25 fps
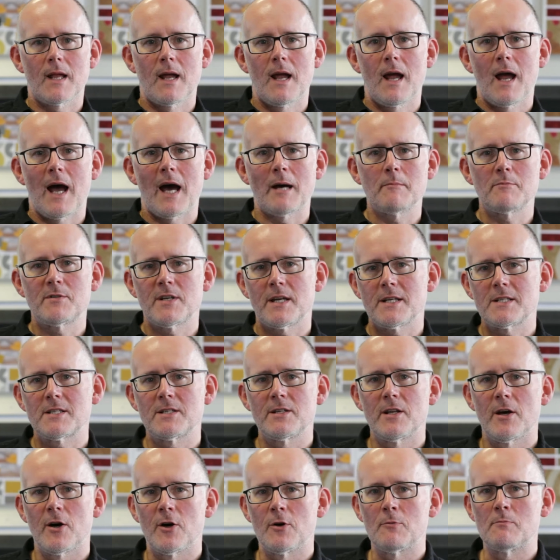I'm Jason
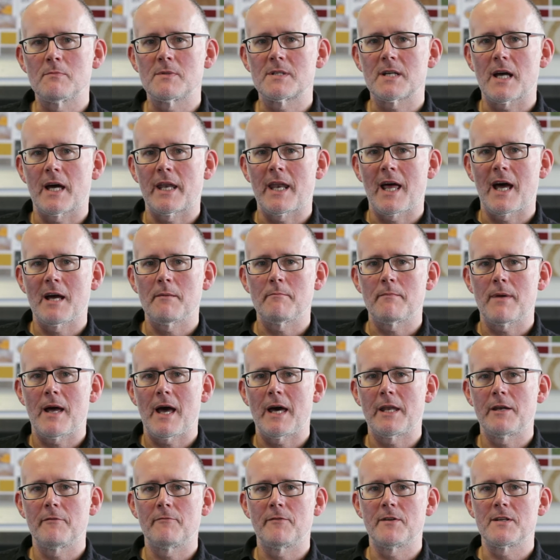Holmes and I'm
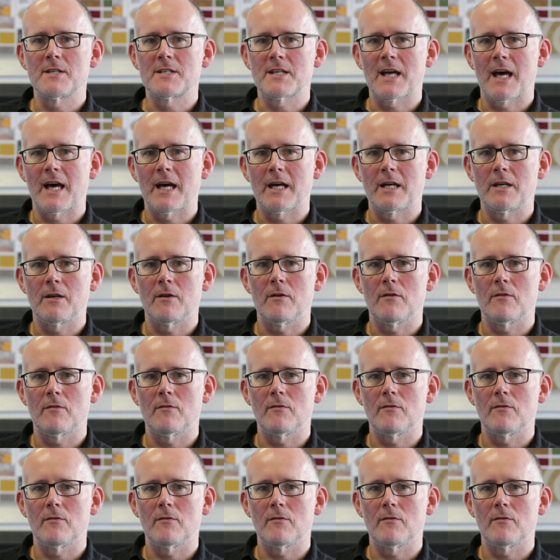Head of Design